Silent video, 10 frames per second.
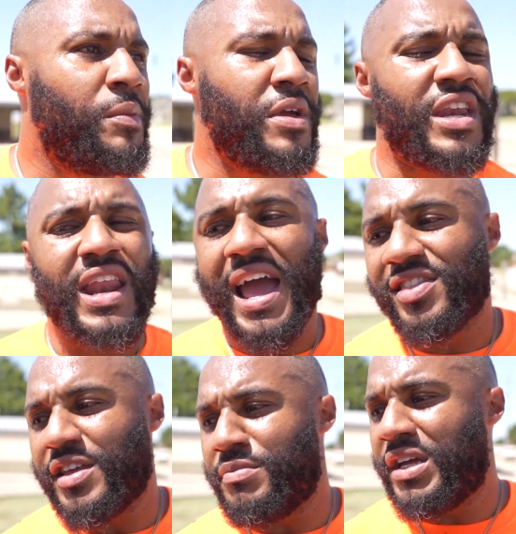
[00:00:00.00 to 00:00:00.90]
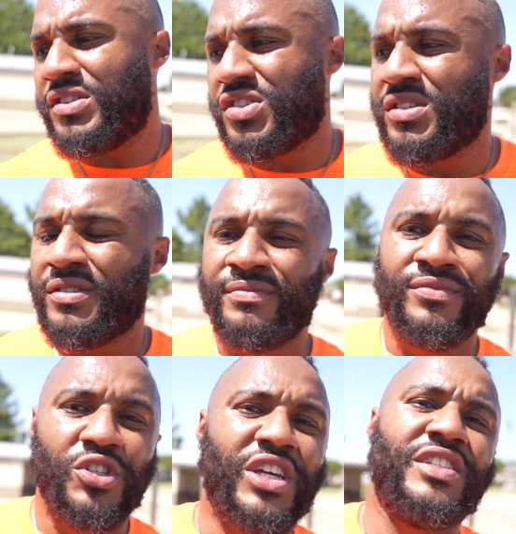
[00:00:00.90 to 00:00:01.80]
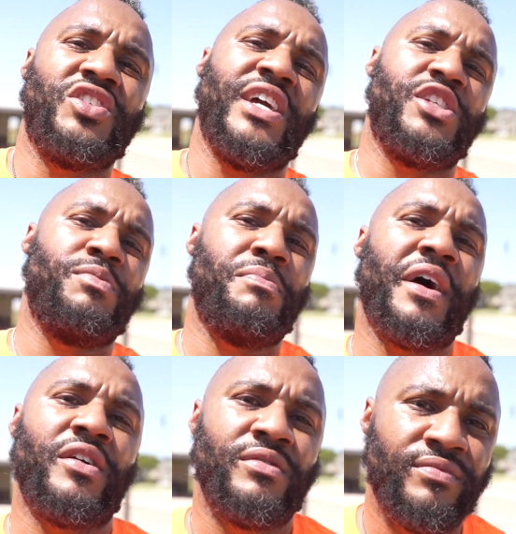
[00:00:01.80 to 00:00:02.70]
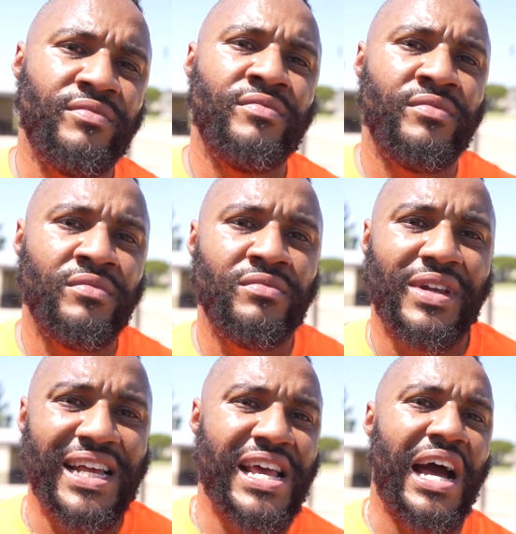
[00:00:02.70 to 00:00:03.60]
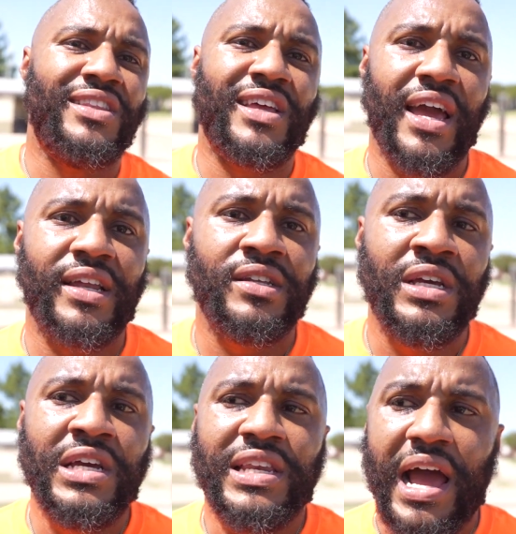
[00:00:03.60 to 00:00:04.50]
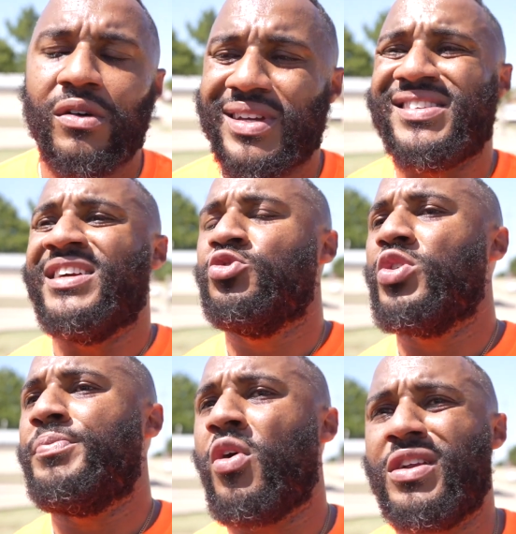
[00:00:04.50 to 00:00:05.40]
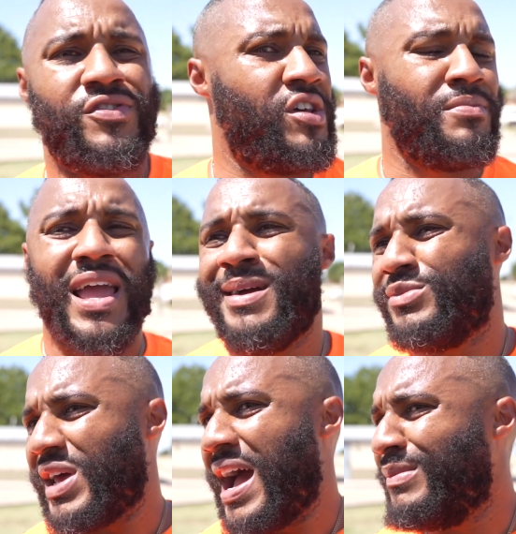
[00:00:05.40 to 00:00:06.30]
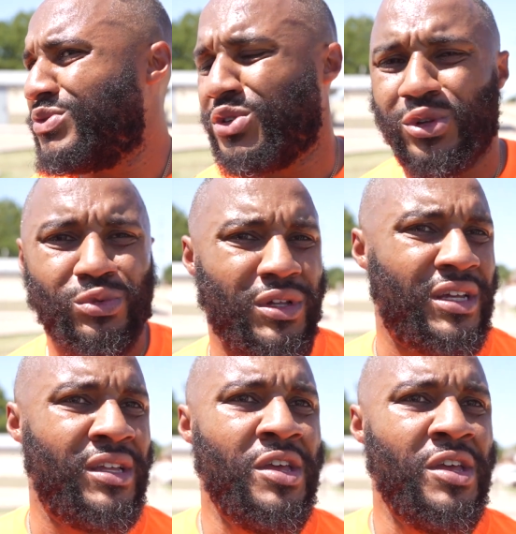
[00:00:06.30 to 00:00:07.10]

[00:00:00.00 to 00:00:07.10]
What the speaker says: Being an athlete means you get the chance to be better. That's how I look at it. Now, is injury a part of some games? Absolutely.